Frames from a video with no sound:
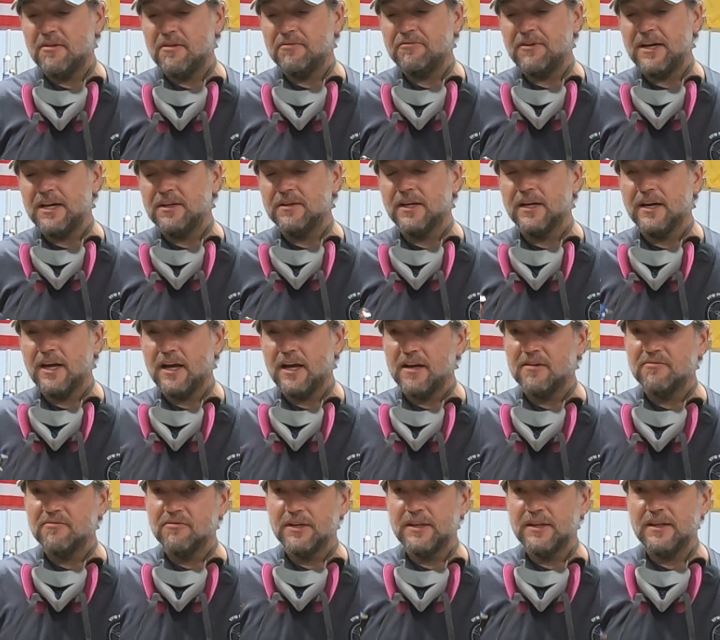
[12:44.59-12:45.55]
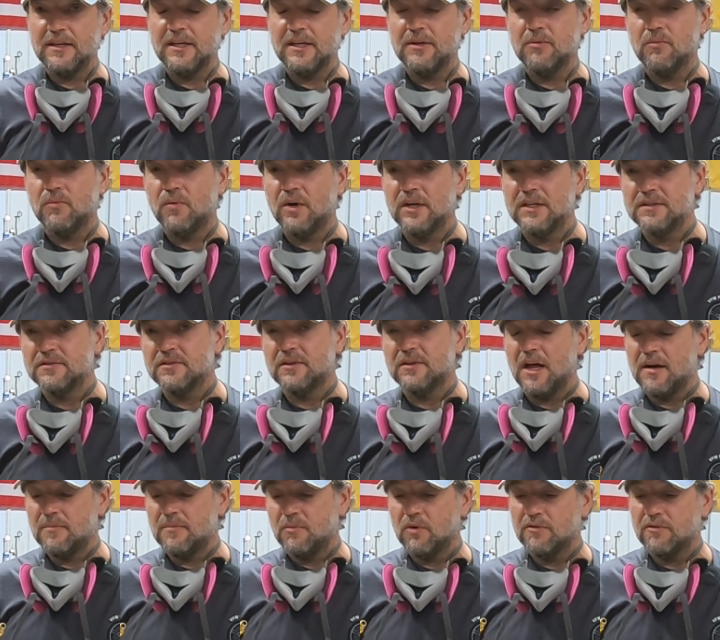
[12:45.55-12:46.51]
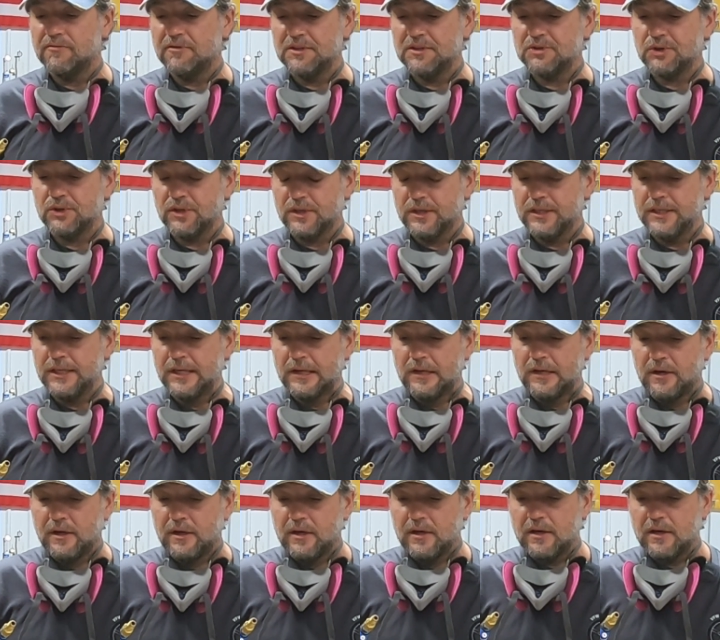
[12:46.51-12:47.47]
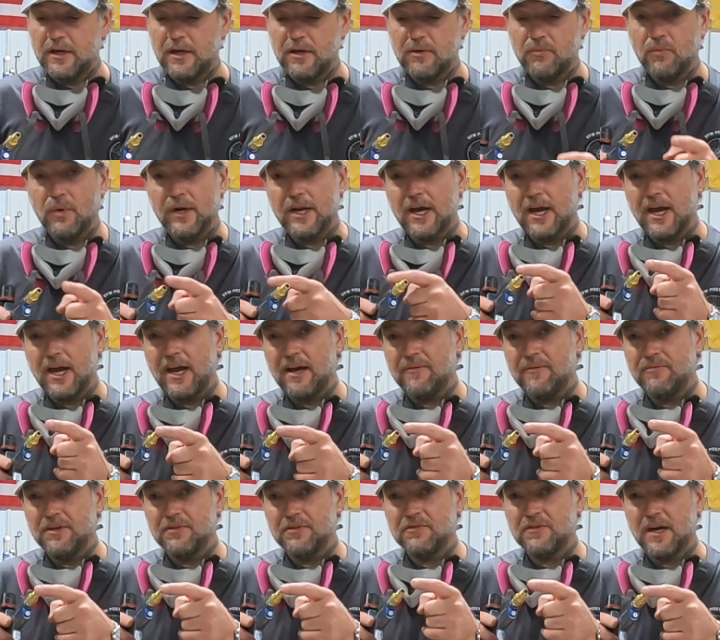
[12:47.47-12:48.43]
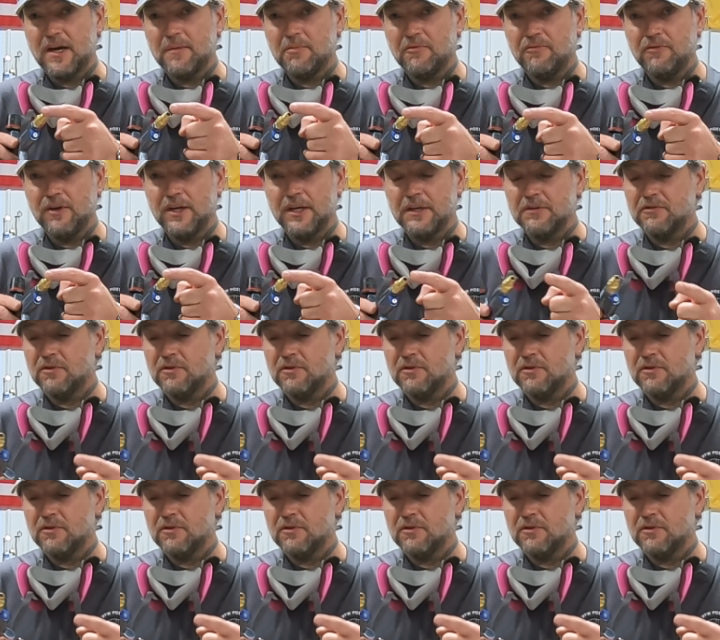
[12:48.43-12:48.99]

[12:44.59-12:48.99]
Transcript: I found that everything runs a lot more efficiently uh, when I have this type of fitting.